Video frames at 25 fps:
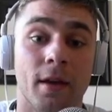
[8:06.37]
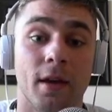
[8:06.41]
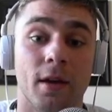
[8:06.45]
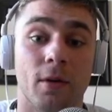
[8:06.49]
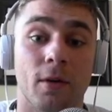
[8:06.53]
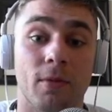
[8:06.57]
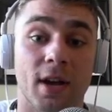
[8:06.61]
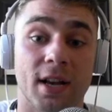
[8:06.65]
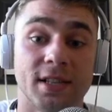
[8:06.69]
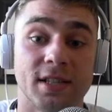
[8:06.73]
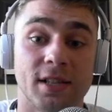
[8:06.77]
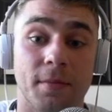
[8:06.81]

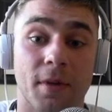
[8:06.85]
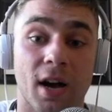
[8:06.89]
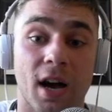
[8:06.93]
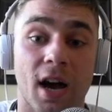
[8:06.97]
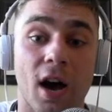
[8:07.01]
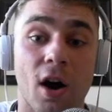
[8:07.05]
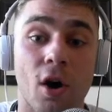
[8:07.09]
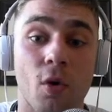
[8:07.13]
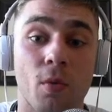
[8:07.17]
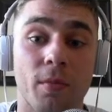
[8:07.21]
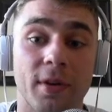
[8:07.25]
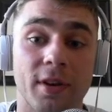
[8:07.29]
We asked them,
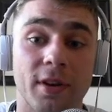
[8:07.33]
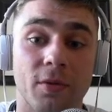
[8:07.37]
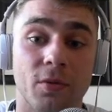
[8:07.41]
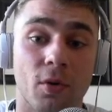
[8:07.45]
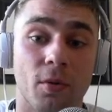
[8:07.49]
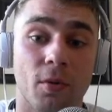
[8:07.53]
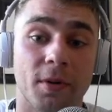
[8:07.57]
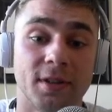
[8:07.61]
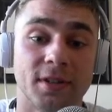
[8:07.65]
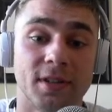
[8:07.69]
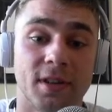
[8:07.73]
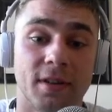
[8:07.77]
how many
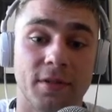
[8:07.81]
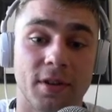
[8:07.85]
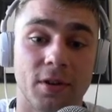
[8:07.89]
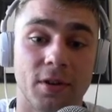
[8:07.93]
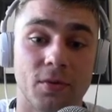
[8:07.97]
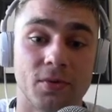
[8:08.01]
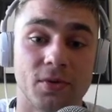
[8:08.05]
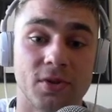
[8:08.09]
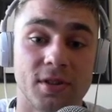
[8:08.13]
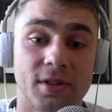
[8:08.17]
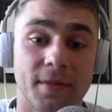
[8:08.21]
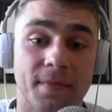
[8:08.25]
robots have they
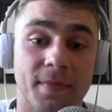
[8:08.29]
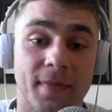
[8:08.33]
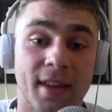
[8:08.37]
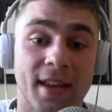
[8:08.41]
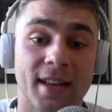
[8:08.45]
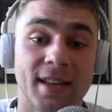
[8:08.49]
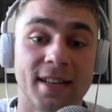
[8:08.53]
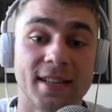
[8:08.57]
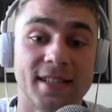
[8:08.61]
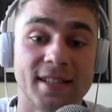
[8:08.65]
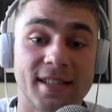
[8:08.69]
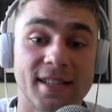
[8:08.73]
used?
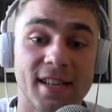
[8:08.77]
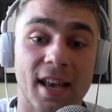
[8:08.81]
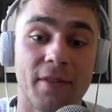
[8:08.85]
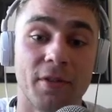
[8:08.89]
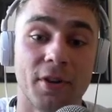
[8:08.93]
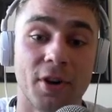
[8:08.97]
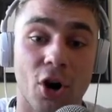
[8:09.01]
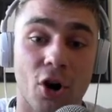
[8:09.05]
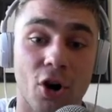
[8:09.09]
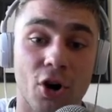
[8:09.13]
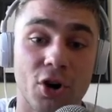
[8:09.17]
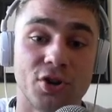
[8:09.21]

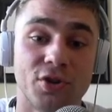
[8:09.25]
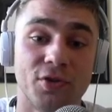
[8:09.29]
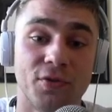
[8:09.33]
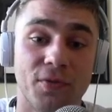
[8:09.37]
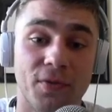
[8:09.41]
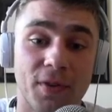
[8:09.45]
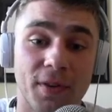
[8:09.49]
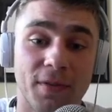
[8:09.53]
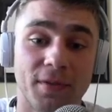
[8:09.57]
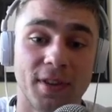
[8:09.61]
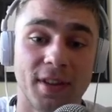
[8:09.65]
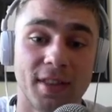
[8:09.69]

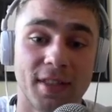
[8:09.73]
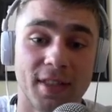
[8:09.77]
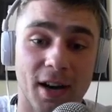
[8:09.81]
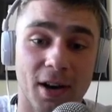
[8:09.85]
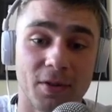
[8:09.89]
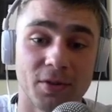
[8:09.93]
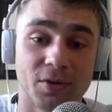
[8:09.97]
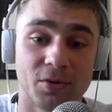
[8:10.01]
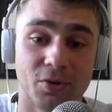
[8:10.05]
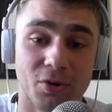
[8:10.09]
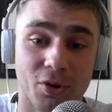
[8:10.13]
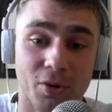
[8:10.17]

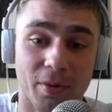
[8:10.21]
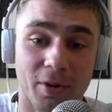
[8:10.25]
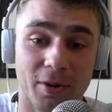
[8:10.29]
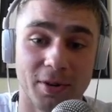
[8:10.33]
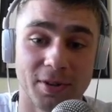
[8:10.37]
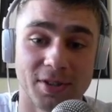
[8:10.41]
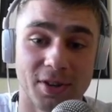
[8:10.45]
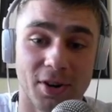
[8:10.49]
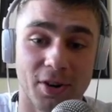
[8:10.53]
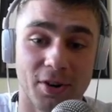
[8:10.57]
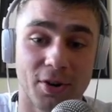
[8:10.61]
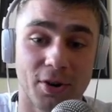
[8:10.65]
750,000
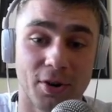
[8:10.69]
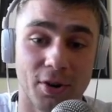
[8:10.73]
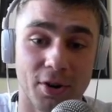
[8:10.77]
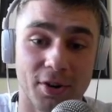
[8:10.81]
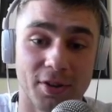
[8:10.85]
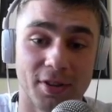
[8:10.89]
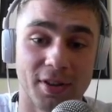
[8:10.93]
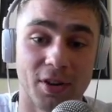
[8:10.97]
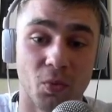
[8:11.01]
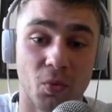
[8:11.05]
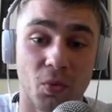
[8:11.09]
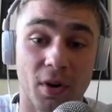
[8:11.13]
robots are
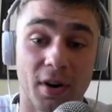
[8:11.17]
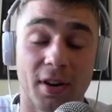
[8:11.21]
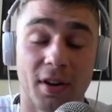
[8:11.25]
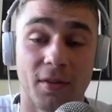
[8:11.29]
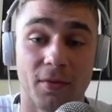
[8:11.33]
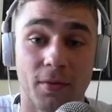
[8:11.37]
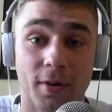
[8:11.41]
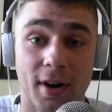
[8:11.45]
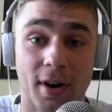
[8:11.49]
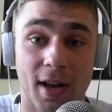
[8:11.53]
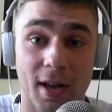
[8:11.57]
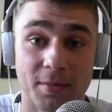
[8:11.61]
currently working
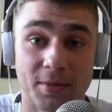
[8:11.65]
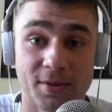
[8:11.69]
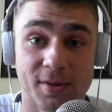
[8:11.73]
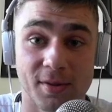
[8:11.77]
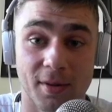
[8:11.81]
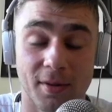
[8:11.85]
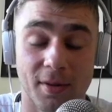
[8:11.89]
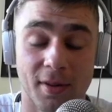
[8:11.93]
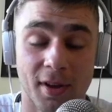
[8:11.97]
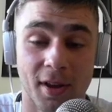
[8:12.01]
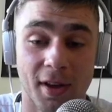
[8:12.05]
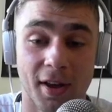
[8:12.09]
for
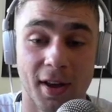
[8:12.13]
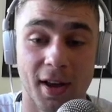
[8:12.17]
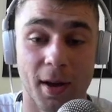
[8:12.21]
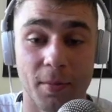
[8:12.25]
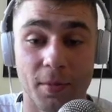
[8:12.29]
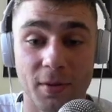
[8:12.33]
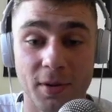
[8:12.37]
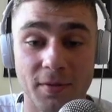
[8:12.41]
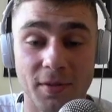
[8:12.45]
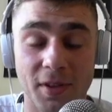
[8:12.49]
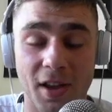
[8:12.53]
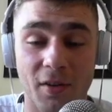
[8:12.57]
Amazon. I
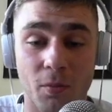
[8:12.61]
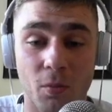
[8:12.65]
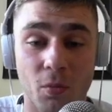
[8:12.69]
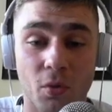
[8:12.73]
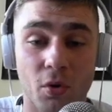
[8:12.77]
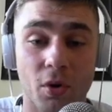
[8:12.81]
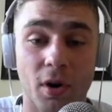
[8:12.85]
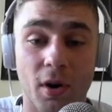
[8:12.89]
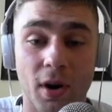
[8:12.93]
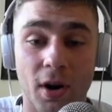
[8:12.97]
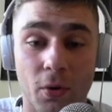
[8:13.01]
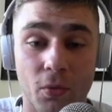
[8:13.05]
believe they have
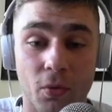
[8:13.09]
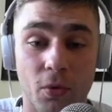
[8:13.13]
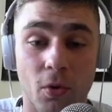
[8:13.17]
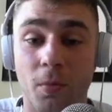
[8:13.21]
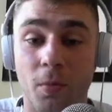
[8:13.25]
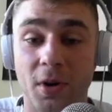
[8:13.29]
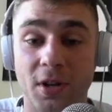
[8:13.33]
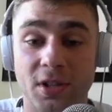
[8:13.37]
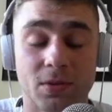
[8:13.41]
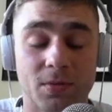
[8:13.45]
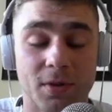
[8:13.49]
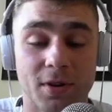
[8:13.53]
more
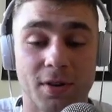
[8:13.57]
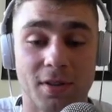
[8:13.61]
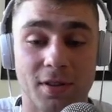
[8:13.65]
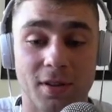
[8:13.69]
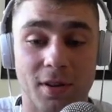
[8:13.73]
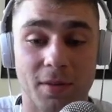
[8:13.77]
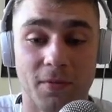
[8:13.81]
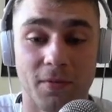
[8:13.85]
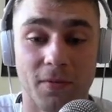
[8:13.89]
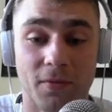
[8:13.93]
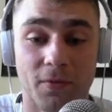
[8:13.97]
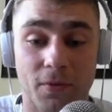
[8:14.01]
robots
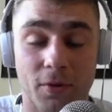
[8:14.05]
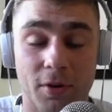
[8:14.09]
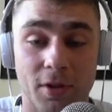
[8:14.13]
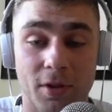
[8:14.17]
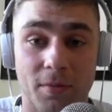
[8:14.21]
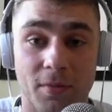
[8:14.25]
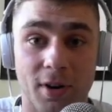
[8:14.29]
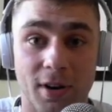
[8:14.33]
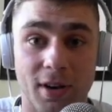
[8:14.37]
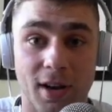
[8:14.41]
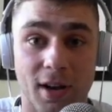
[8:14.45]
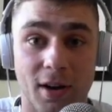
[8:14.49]
working for them
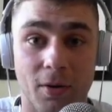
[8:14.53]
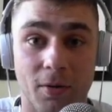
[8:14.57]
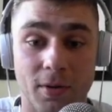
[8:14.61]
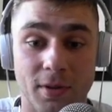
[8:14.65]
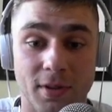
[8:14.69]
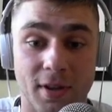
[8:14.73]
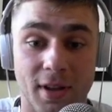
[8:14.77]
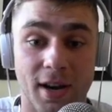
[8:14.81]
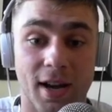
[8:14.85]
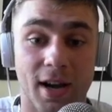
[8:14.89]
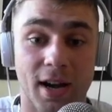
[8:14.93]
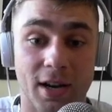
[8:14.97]
right now
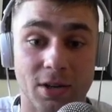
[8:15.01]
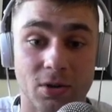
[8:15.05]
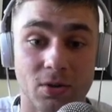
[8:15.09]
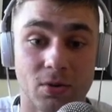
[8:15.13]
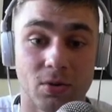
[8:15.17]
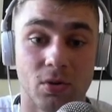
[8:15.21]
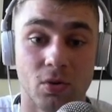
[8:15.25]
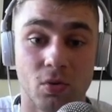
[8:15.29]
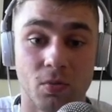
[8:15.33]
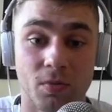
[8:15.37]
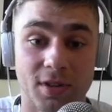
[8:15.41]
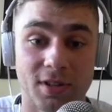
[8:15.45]
than actual
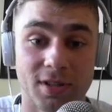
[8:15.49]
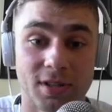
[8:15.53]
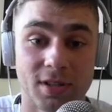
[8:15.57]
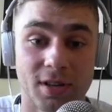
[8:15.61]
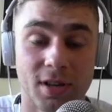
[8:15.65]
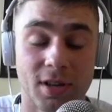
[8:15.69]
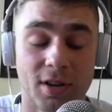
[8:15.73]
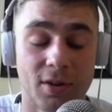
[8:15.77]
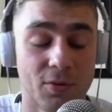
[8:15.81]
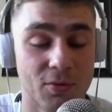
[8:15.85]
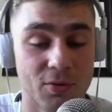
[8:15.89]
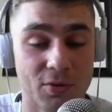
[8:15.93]
humans,
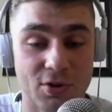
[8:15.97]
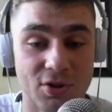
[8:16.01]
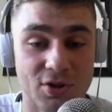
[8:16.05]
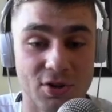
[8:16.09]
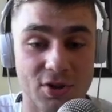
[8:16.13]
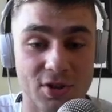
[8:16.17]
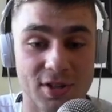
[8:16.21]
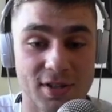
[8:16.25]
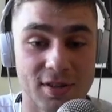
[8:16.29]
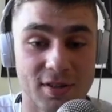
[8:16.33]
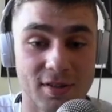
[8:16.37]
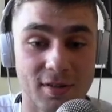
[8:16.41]
which is
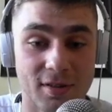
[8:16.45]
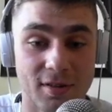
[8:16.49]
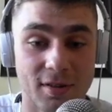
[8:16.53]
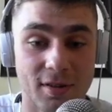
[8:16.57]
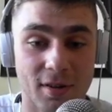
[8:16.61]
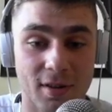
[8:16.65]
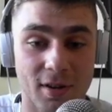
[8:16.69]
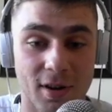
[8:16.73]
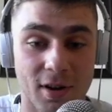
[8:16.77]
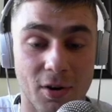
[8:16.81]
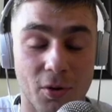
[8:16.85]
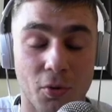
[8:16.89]
just
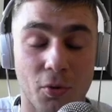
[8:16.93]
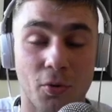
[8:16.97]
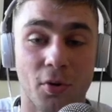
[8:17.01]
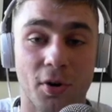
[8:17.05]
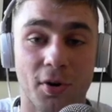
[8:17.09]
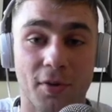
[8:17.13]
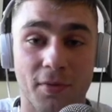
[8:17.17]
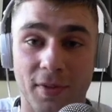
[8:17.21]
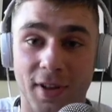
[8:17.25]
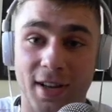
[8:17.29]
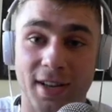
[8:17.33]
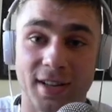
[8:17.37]
a
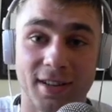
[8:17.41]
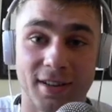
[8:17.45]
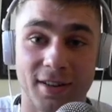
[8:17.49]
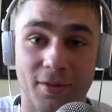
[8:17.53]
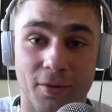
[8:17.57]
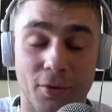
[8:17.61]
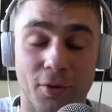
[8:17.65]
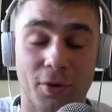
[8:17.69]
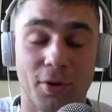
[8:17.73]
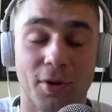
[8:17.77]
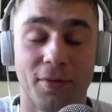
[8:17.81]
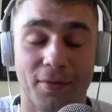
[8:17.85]

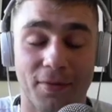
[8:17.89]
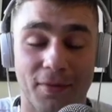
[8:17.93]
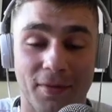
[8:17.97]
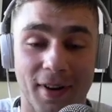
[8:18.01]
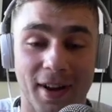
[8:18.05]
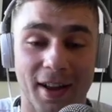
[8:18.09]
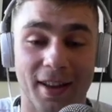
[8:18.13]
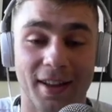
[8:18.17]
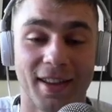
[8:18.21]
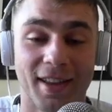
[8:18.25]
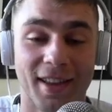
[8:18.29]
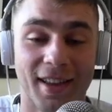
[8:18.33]

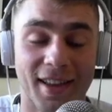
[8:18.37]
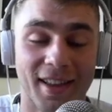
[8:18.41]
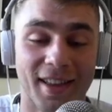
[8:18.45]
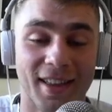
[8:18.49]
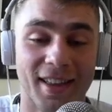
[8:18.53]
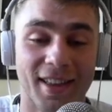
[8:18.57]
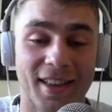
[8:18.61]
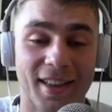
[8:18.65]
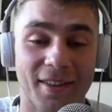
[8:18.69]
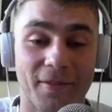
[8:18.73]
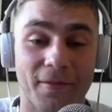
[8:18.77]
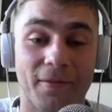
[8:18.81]
horrifying
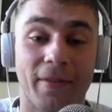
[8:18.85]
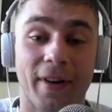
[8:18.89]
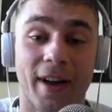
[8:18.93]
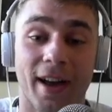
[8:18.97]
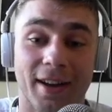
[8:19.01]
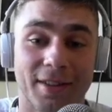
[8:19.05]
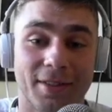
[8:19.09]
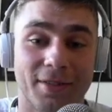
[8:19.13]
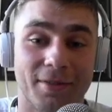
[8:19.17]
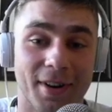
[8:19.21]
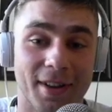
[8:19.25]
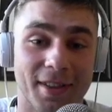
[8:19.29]

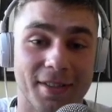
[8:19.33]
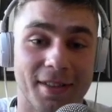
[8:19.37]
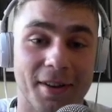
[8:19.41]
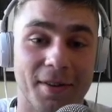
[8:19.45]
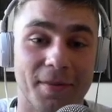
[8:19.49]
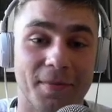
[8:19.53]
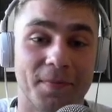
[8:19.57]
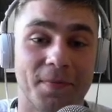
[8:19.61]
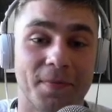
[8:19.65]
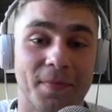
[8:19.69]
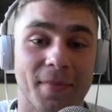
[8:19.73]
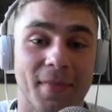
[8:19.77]
fact right there.
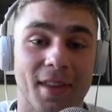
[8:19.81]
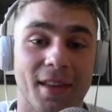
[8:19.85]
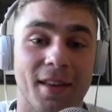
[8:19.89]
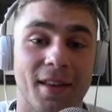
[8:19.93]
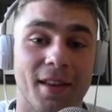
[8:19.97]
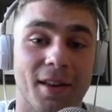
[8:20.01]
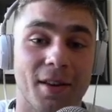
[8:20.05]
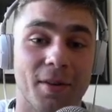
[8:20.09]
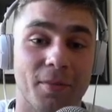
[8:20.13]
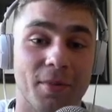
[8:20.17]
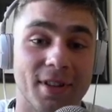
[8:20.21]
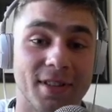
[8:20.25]

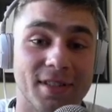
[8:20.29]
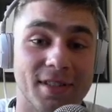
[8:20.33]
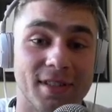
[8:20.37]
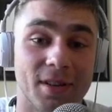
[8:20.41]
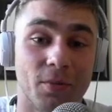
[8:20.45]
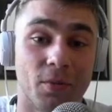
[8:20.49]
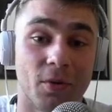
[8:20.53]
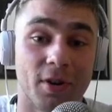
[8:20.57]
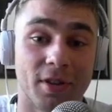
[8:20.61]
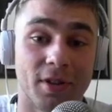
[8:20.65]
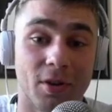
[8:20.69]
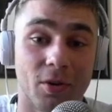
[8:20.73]
We can see
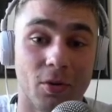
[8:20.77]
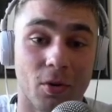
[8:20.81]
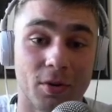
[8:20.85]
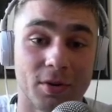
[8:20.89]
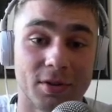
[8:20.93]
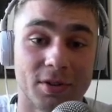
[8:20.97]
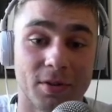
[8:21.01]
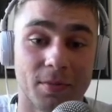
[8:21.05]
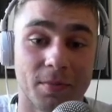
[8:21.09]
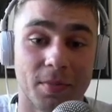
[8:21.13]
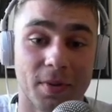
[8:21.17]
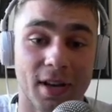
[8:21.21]
what are the
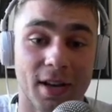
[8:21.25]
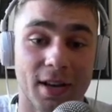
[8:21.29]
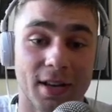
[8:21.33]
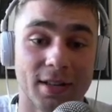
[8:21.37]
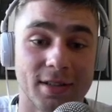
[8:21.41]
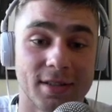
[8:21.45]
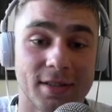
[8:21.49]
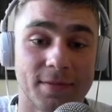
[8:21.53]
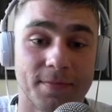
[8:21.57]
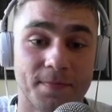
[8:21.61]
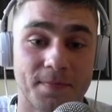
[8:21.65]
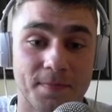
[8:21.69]
long-term
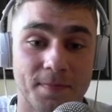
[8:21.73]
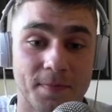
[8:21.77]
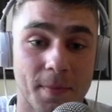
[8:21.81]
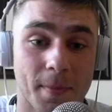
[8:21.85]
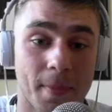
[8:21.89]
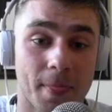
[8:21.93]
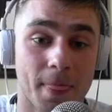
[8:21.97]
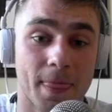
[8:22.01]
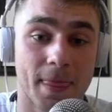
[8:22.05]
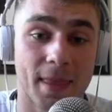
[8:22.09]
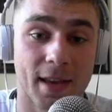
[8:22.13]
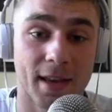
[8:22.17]
plans,
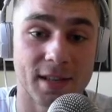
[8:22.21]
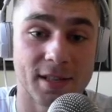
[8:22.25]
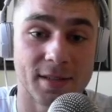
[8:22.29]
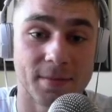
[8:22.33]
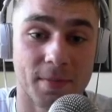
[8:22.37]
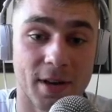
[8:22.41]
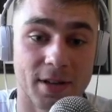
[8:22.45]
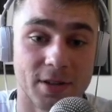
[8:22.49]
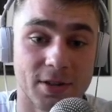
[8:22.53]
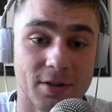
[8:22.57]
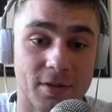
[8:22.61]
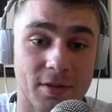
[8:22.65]

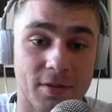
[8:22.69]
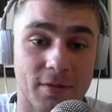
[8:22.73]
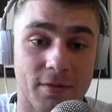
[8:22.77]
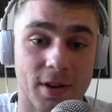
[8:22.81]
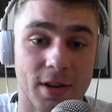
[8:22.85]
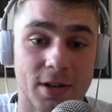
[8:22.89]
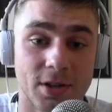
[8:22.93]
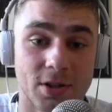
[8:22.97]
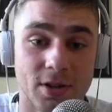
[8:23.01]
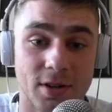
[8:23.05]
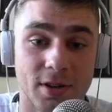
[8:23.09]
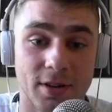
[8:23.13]
expansion,
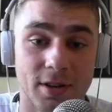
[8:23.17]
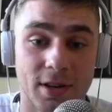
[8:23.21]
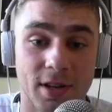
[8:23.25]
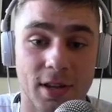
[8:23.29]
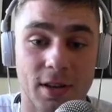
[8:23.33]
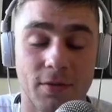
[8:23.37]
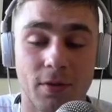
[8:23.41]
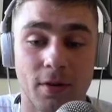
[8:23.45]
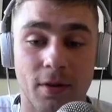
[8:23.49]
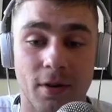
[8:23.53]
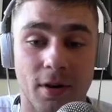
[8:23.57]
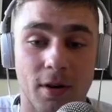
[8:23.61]
innovation, and
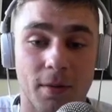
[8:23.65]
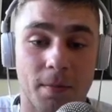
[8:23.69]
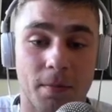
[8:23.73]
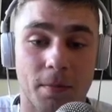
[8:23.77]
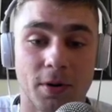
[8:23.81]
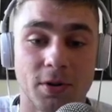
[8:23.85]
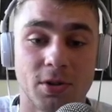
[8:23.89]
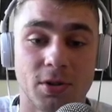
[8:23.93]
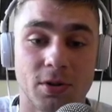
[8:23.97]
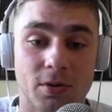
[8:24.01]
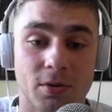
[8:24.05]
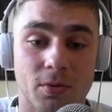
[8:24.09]
give you a
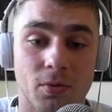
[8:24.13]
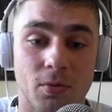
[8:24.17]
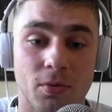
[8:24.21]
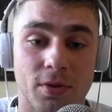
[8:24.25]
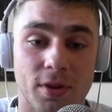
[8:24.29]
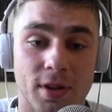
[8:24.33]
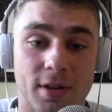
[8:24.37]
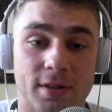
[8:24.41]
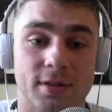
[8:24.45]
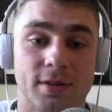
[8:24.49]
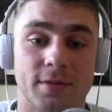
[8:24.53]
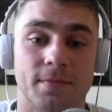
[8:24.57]
bunch of cool
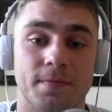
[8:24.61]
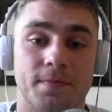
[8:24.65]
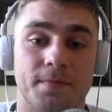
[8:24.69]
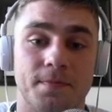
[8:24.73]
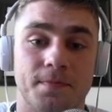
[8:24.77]
things.